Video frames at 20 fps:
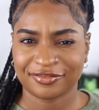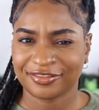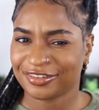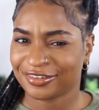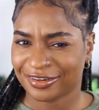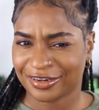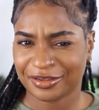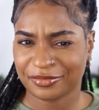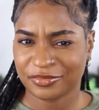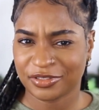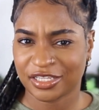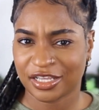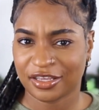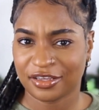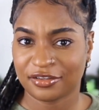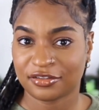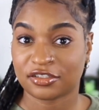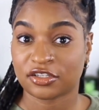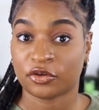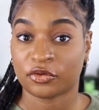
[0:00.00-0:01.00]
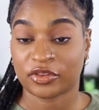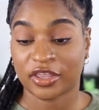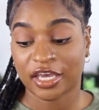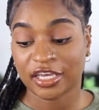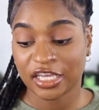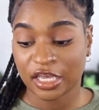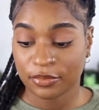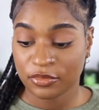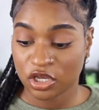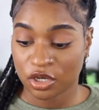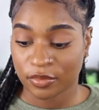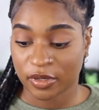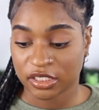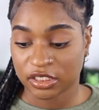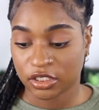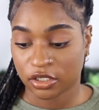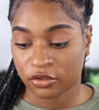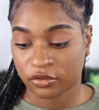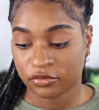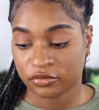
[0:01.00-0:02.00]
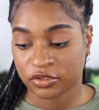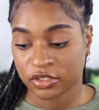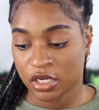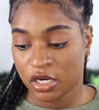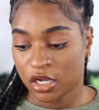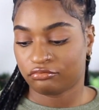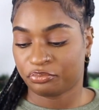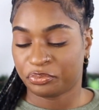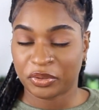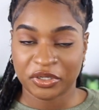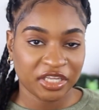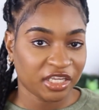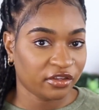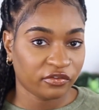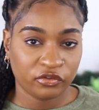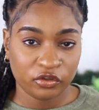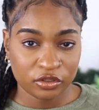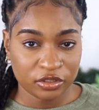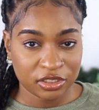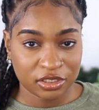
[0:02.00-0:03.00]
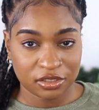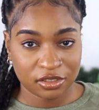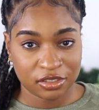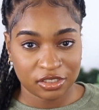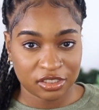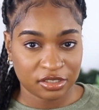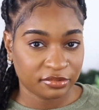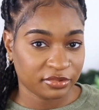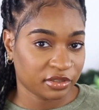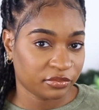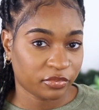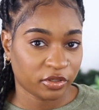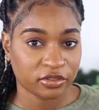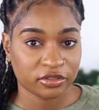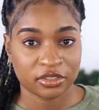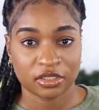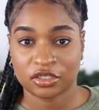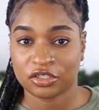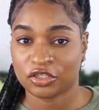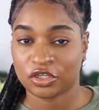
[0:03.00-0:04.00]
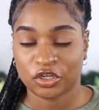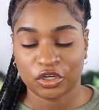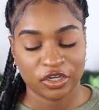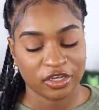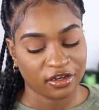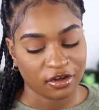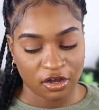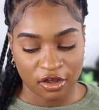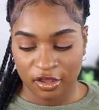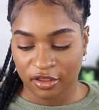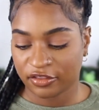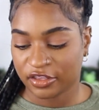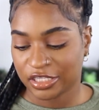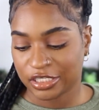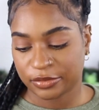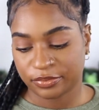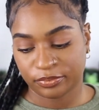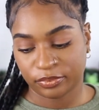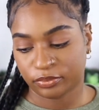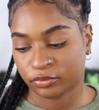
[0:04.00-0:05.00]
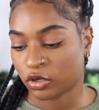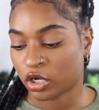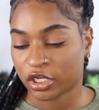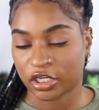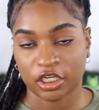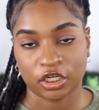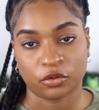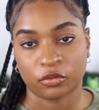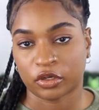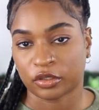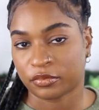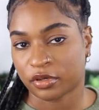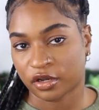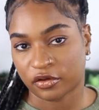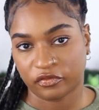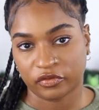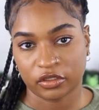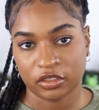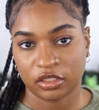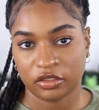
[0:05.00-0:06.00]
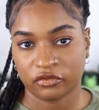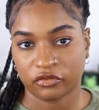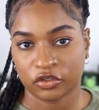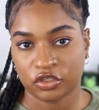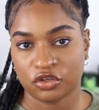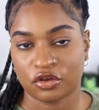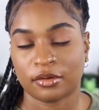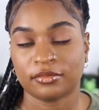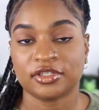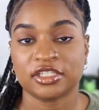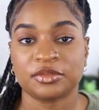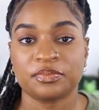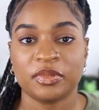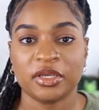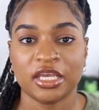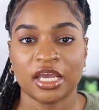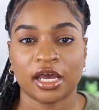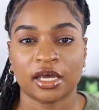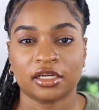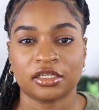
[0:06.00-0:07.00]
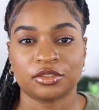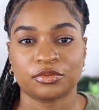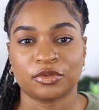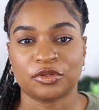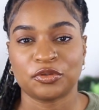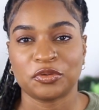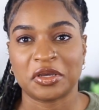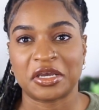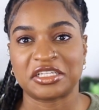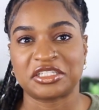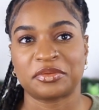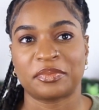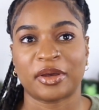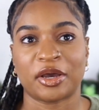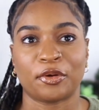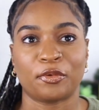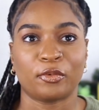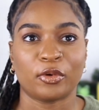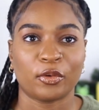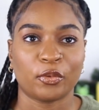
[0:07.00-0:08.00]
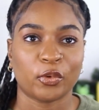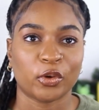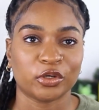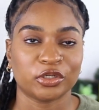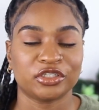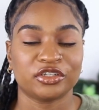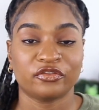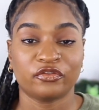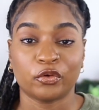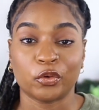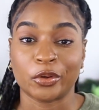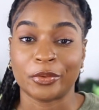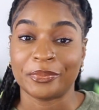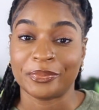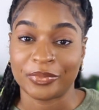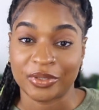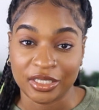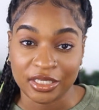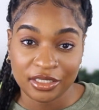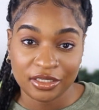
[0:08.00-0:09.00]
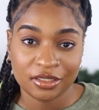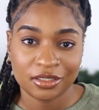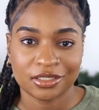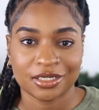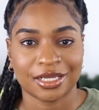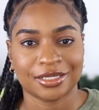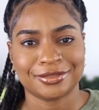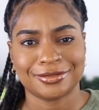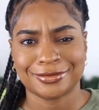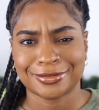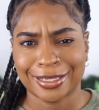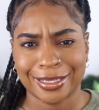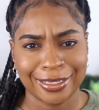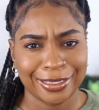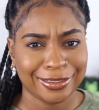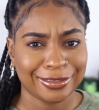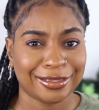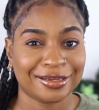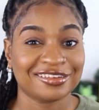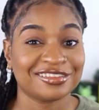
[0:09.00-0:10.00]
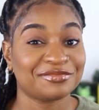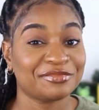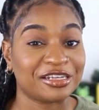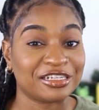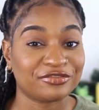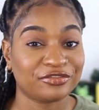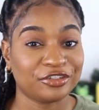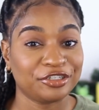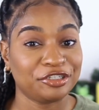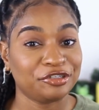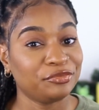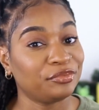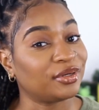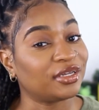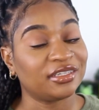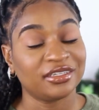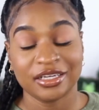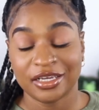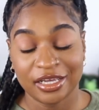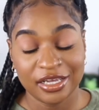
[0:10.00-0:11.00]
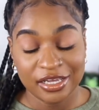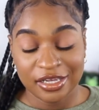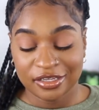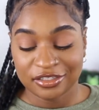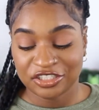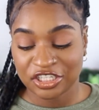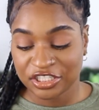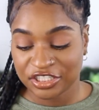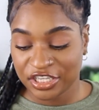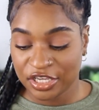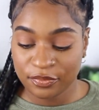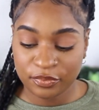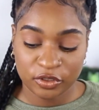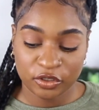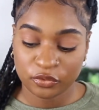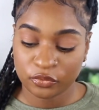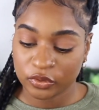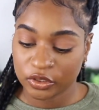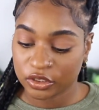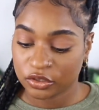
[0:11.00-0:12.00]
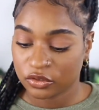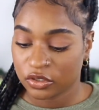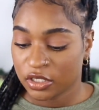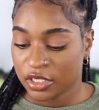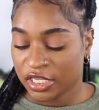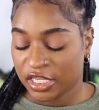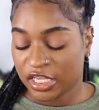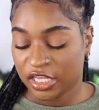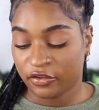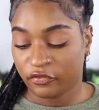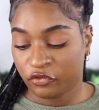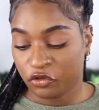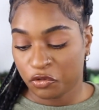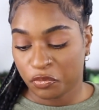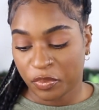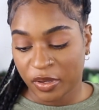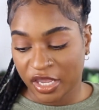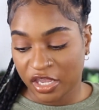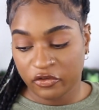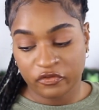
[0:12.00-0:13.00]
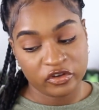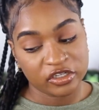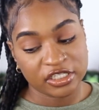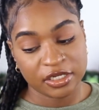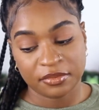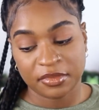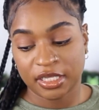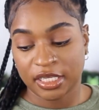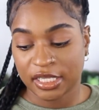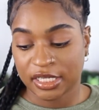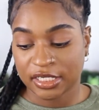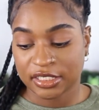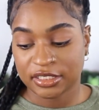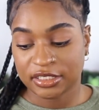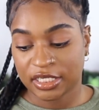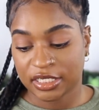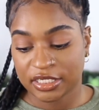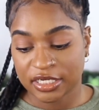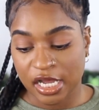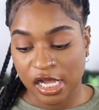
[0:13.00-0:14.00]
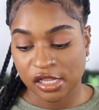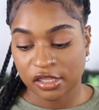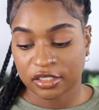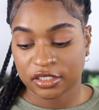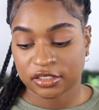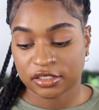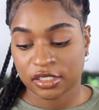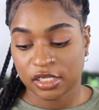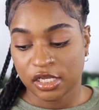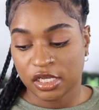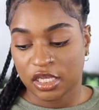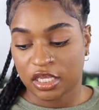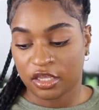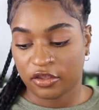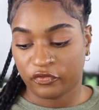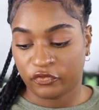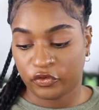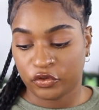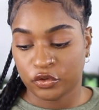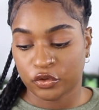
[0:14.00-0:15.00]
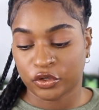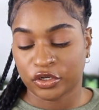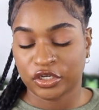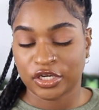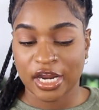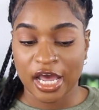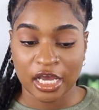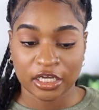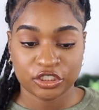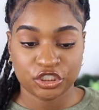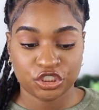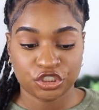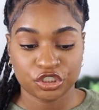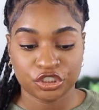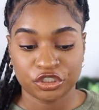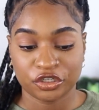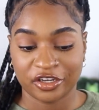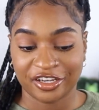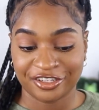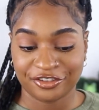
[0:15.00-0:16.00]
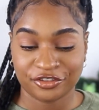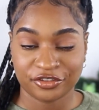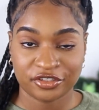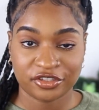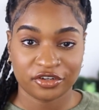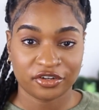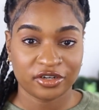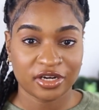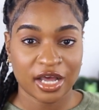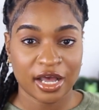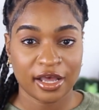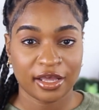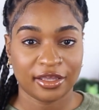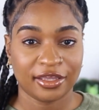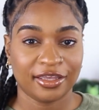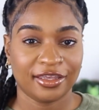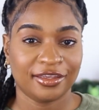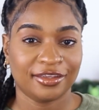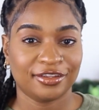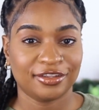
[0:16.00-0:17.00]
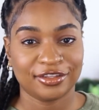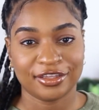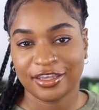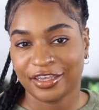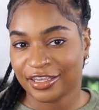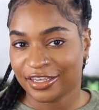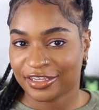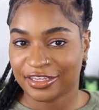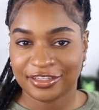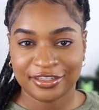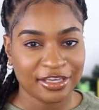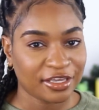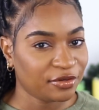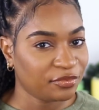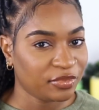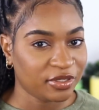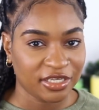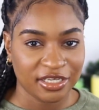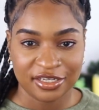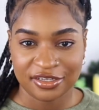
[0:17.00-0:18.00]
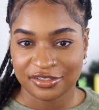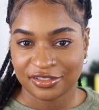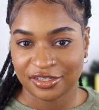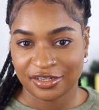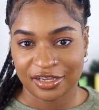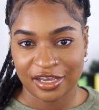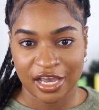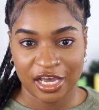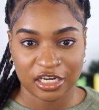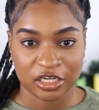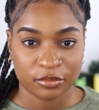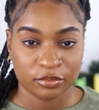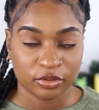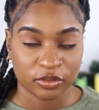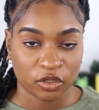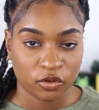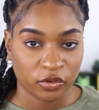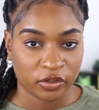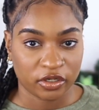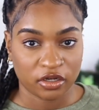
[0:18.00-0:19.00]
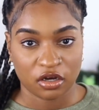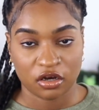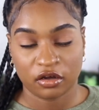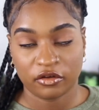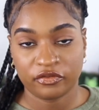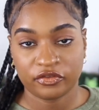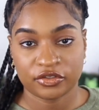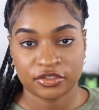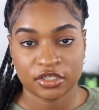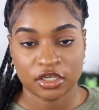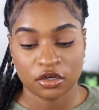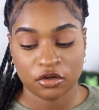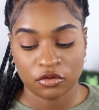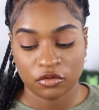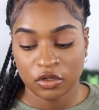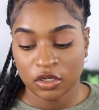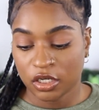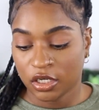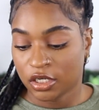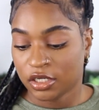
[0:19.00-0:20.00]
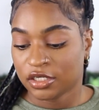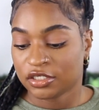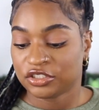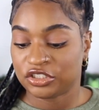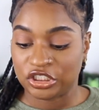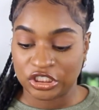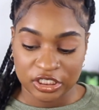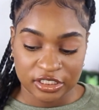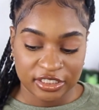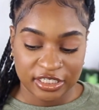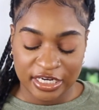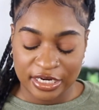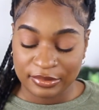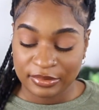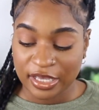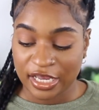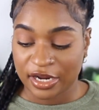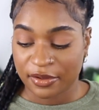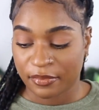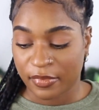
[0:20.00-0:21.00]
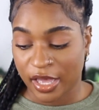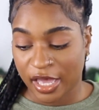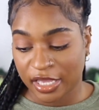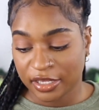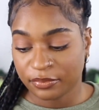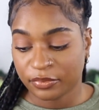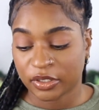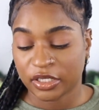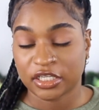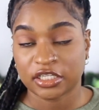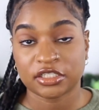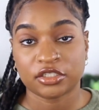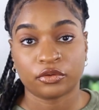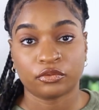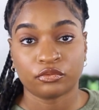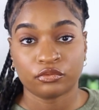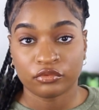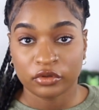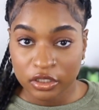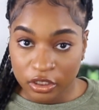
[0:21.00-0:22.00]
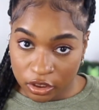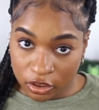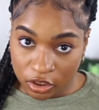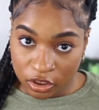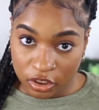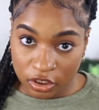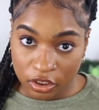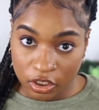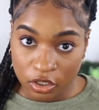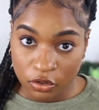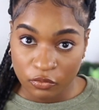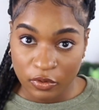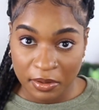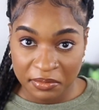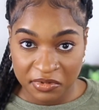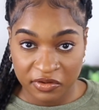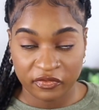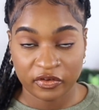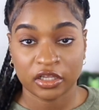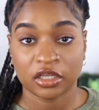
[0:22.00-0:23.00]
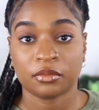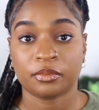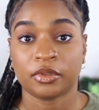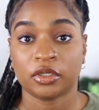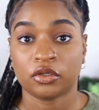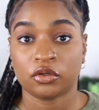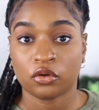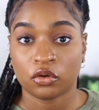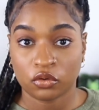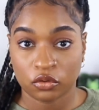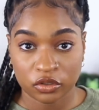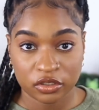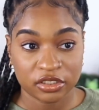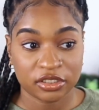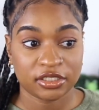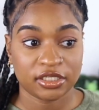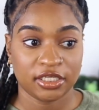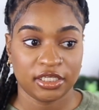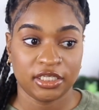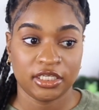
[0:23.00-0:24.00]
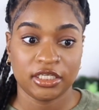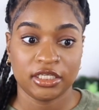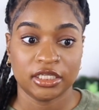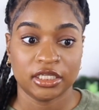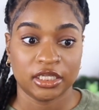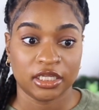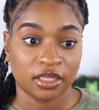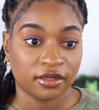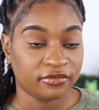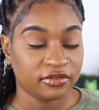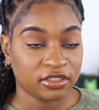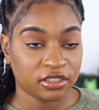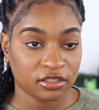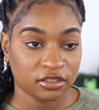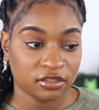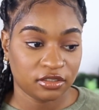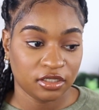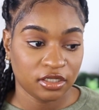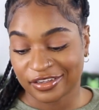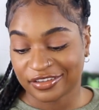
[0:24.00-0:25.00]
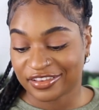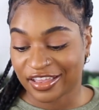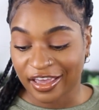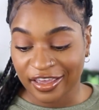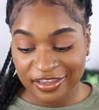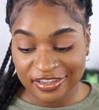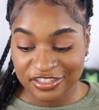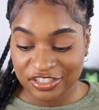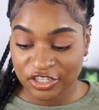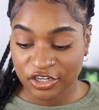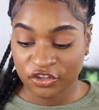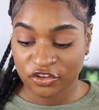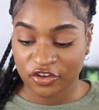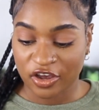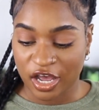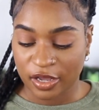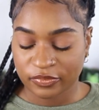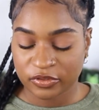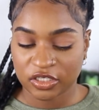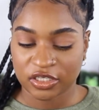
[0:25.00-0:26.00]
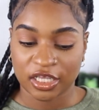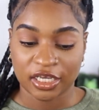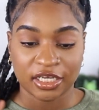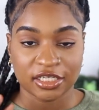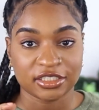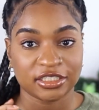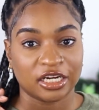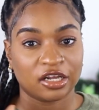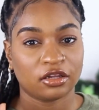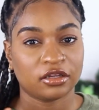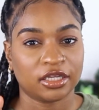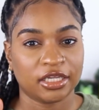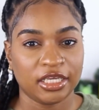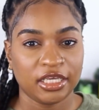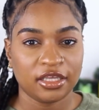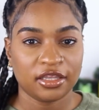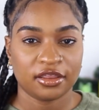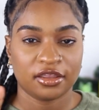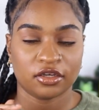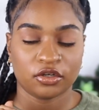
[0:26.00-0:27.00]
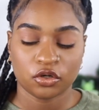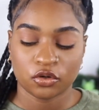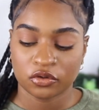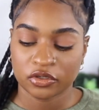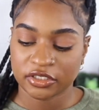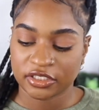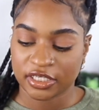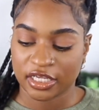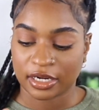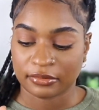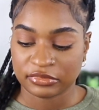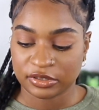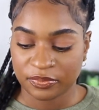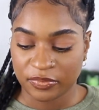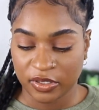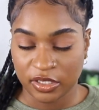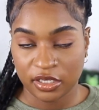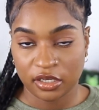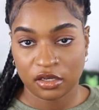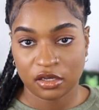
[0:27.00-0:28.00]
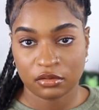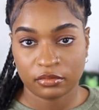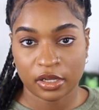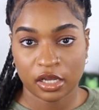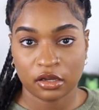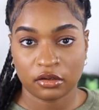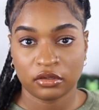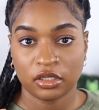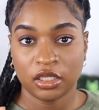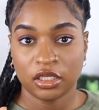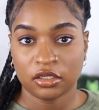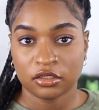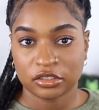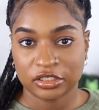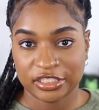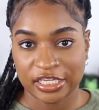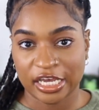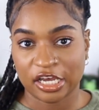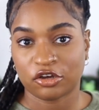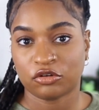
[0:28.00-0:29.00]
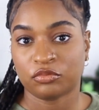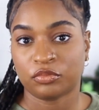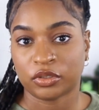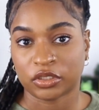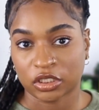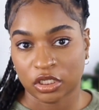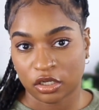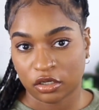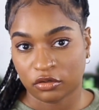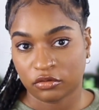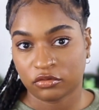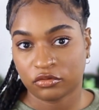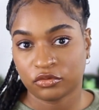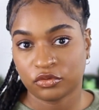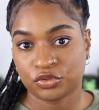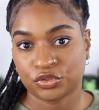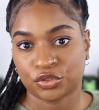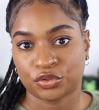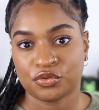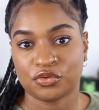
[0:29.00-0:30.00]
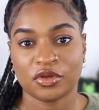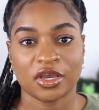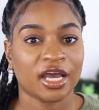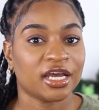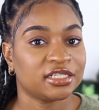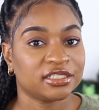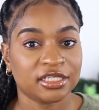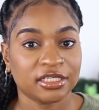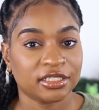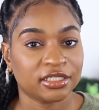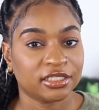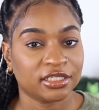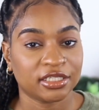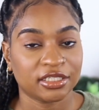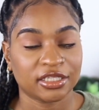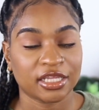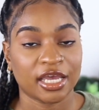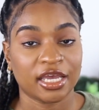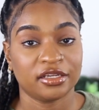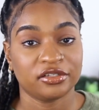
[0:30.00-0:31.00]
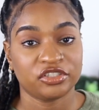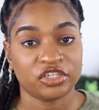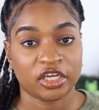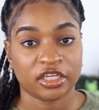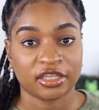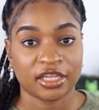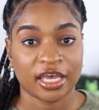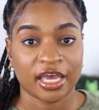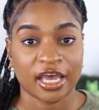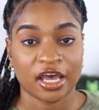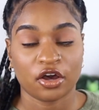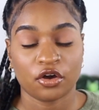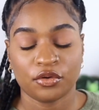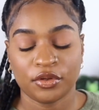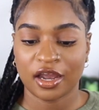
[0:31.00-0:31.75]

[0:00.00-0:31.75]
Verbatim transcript: You know what I'm saying? So that kept me on my toes. But if you're just a disciplined person, all these are gonna work perfectly for you. I'm just being honest with you guys about what worked for me. Not saying that it's best for you, but just keeping it real. If you pay for something and it's $10, if you're not sure you're interested or not, it can be easy to kind of blow it off. So just keep that in mind, but it is a really good web developing course. He loves it. That is another option. Like I said, I'll link the course that I'm speaking about down below so you guys can click that and check that out.